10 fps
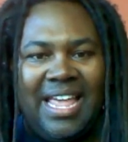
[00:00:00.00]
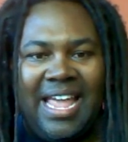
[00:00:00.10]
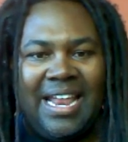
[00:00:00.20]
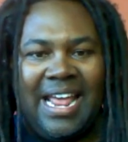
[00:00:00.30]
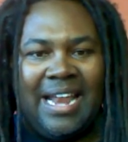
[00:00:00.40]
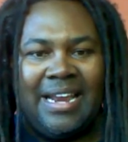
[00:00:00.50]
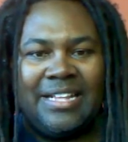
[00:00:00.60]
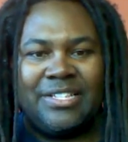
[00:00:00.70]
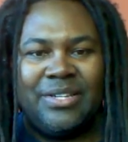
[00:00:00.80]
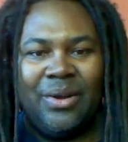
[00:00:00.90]

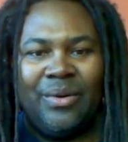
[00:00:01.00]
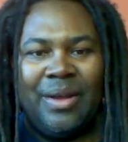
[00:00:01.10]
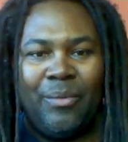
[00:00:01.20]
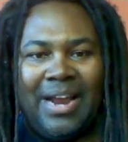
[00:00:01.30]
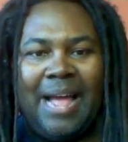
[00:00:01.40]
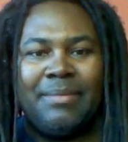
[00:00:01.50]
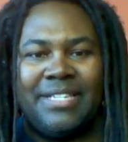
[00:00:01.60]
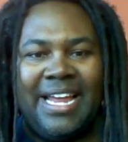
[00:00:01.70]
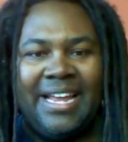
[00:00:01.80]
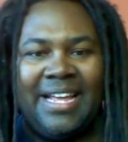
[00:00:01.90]
and so what I'm
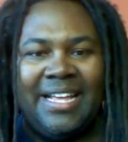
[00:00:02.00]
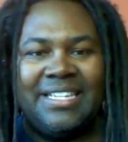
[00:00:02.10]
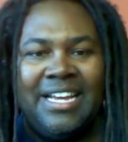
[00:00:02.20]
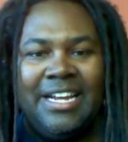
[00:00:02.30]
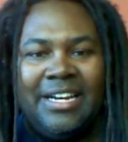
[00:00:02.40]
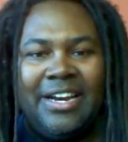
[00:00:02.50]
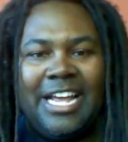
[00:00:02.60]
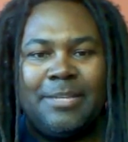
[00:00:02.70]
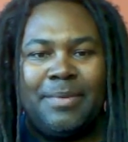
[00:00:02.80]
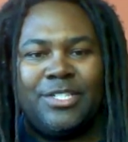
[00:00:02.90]
saying is
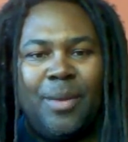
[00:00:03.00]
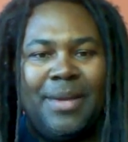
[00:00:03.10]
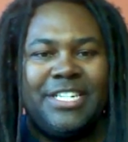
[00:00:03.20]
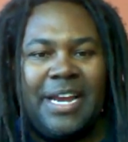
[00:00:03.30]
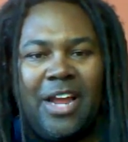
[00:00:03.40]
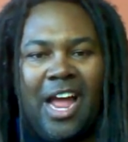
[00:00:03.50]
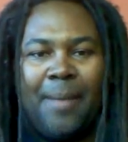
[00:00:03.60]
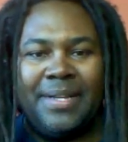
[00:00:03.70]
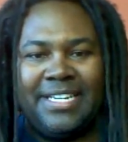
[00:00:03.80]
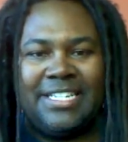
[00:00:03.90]
there has been so much
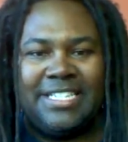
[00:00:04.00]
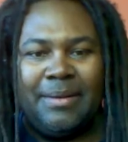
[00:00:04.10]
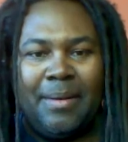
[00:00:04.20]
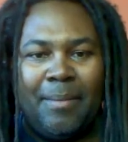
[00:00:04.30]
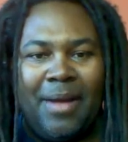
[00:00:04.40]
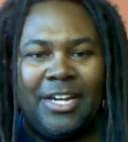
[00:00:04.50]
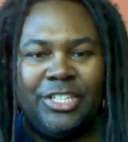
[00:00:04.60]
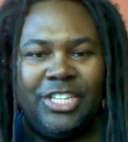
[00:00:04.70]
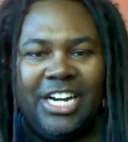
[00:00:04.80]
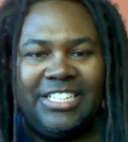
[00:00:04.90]
incompetence among
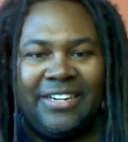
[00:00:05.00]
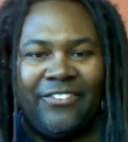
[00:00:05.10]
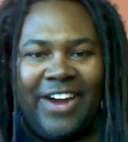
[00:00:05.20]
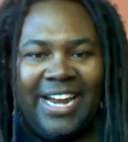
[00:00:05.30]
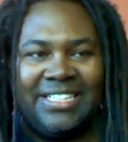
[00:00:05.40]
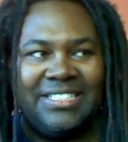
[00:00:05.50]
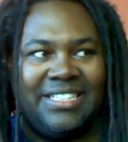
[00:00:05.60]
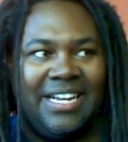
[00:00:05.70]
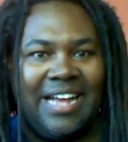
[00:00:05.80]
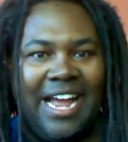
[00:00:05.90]
the judging ranks
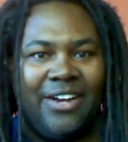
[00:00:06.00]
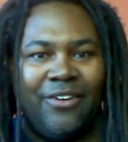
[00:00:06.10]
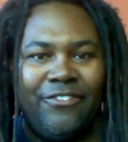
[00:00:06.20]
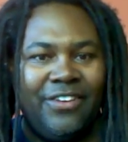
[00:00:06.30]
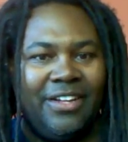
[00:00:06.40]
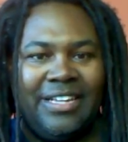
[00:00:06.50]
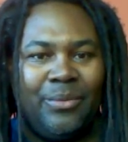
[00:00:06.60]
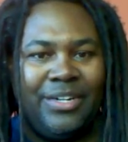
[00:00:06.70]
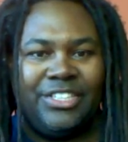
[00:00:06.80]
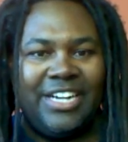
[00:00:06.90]
that I don't feel
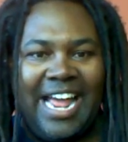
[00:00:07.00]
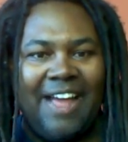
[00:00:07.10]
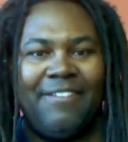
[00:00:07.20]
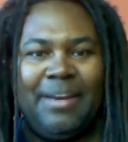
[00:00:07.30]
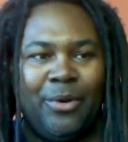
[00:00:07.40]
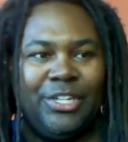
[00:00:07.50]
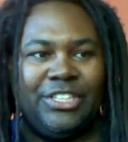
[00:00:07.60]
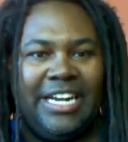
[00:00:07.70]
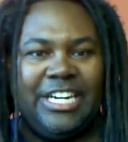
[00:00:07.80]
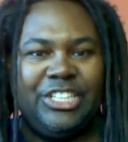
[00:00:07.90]
that we should have
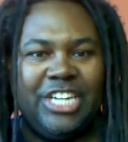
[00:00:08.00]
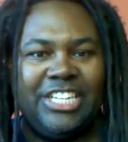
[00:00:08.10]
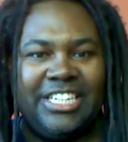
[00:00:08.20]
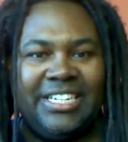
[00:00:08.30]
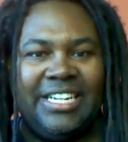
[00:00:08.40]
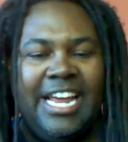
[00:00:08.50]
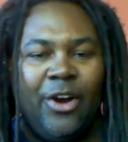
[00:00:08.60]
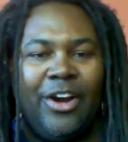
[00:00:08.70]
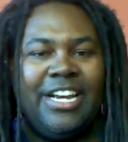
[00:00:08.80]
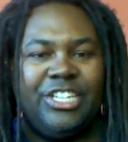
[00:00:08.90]
any judging
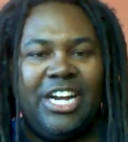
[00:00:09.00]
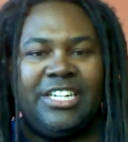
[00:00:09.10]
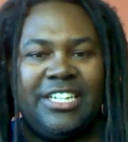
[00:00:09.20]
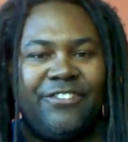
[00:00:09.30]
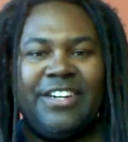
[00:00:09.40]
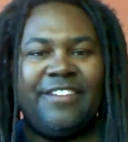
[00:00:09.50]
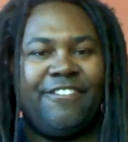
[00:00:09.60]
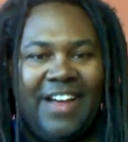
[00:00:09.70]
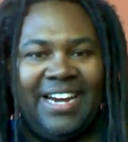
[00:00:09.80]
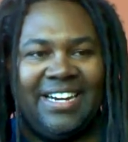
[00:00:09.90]
or any judges for this
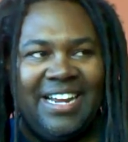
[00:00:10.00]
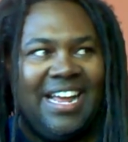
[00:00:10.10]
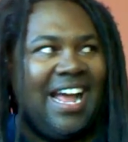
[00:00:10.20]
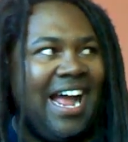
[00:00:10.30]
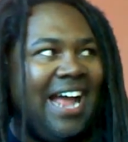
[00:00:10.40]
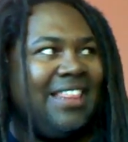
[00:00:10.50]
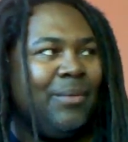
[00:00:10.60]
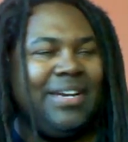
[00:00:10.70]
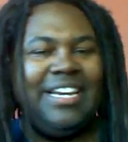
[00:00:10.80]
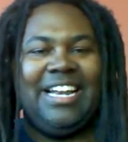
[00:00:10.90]
fight. I
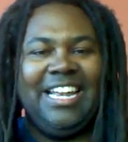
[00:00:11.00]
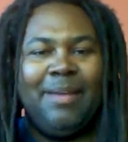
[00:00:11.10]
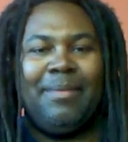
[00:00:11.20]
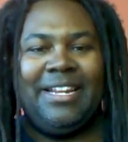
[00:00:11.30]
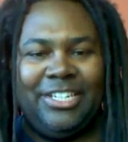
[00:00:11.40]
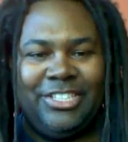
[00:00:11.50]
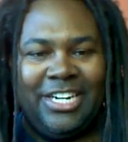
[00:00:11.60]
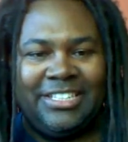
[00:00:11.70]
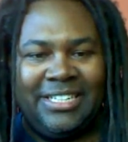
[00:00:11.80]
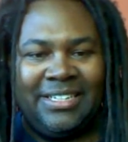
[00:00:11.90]
think we need to eliminate the
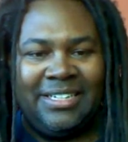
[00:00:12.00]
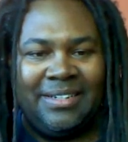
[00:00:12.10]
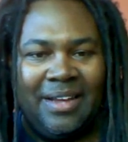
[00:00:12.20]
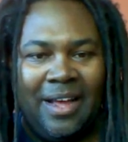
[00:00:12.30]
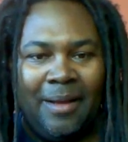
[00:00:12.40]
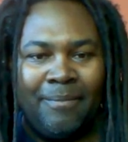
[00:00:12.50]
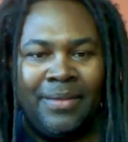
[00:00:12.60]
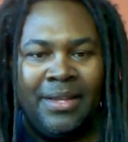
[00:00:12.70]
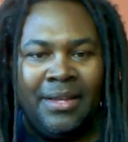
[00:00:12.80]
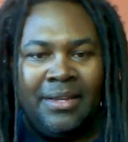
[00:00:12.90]
judging
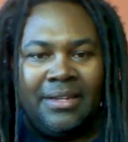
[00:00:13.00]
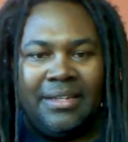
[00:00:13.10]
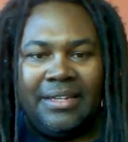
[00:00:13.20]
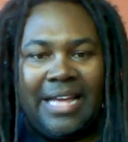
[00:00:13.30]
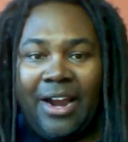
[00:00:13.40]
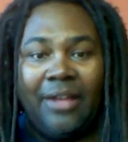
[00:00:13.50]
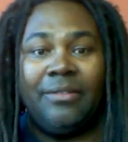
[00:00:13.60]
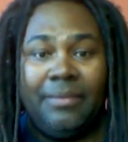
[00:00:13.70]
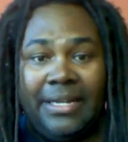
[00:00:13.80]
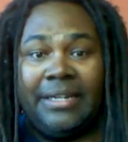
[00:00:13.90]

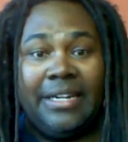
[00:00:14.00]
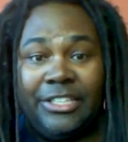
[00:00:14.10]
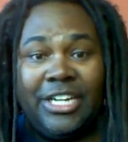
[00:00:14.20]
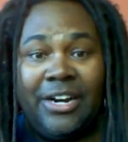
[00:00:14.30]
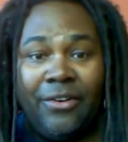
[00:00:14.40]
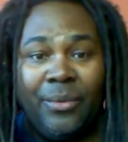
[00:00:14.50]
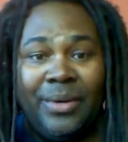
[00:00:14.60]
in general.